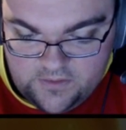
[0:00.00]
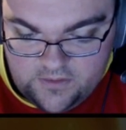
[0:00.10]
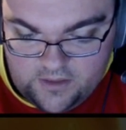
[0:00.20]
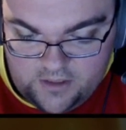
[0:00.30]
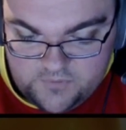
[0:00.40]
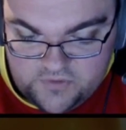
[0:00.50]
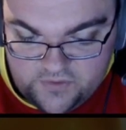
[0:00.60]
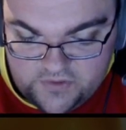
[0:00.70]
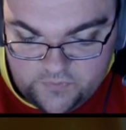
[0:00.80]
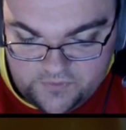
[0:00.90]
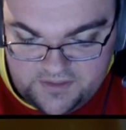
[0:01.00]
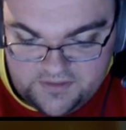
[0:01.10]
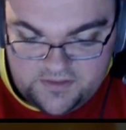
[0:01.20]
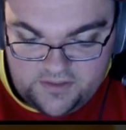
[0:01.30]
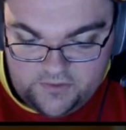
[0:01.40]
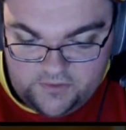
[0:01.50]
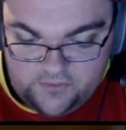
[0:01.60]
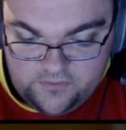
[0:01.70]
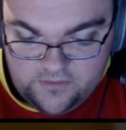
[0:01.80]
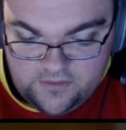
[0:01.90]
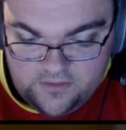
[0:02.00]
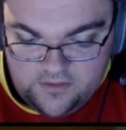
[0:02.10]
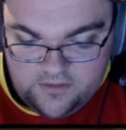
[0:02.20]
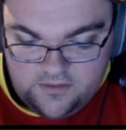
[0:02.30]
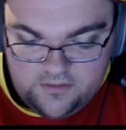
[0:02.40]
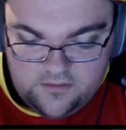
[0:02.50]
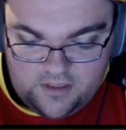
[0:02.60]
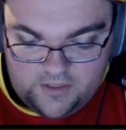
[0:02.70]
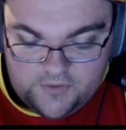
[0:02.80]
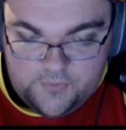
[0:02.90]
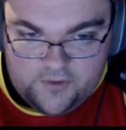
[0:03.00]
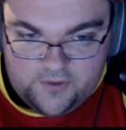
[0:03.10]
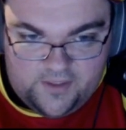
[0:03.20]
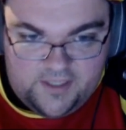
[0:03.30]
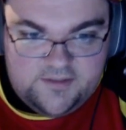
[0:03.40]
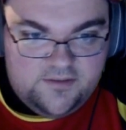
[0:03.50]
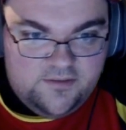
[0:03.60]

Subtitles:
So this one can steal 3 or less.